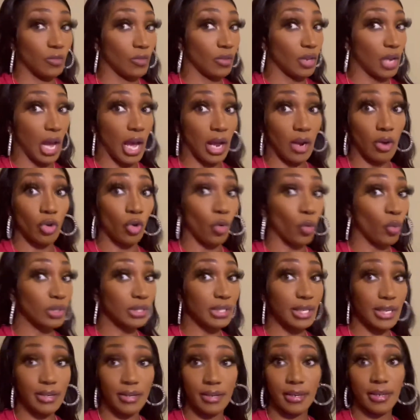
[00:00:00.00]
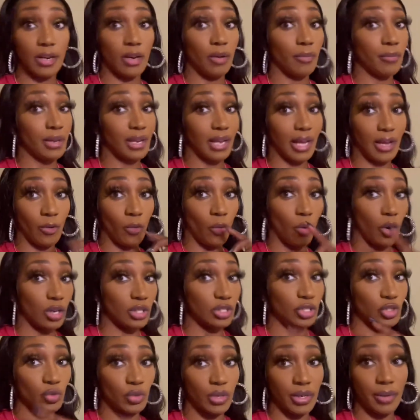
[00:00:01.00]
I don't know what the internet gonna be like
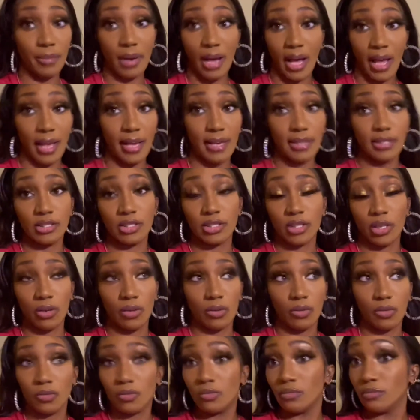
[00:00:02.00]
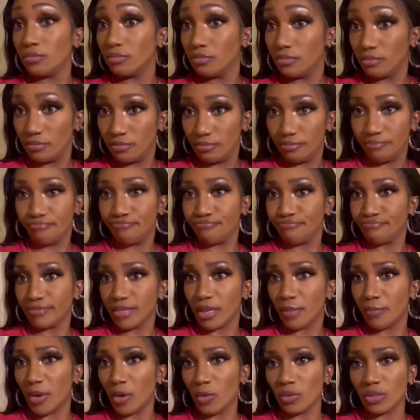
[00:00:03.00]
once you get my age. So
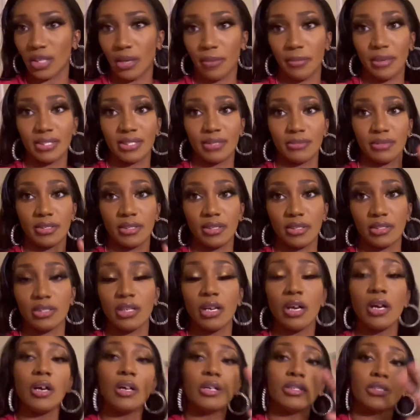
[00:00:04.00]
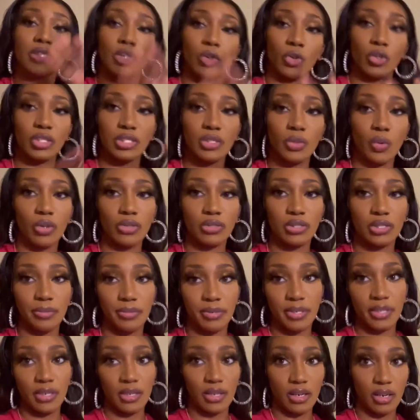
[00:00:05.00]
I might think about something else. So Crystal wants to
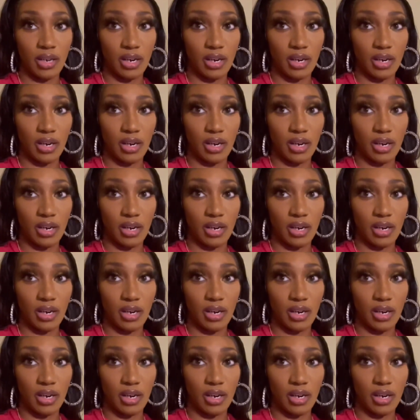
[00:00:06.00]
be a